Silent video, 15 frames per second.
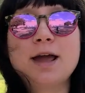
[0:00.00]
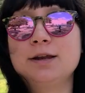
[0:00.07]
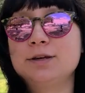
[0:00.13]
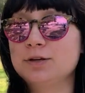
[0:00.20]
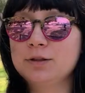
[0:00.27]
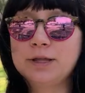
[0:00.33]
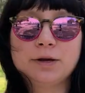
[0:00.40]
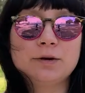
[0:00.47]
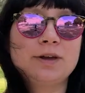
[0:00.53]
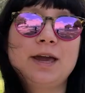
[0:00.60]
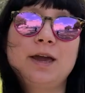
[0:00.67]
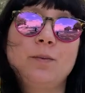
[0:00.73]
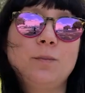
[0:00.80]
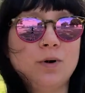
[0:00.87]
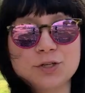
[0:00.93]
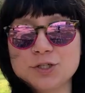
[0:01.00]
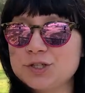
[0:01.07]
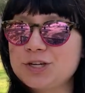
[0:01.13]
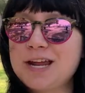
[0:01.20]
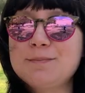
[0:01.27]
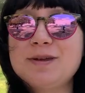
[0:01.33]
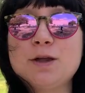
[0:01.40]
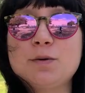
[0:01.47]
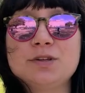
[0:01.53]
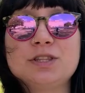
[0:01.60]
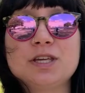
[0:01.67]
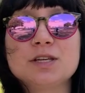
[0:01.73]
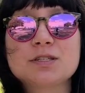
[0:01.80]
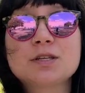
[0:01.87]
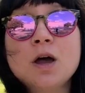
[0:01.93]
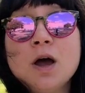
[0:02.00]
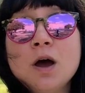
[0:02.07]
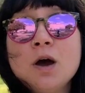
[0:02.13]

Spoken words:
and you're like, okay, what should I make with this?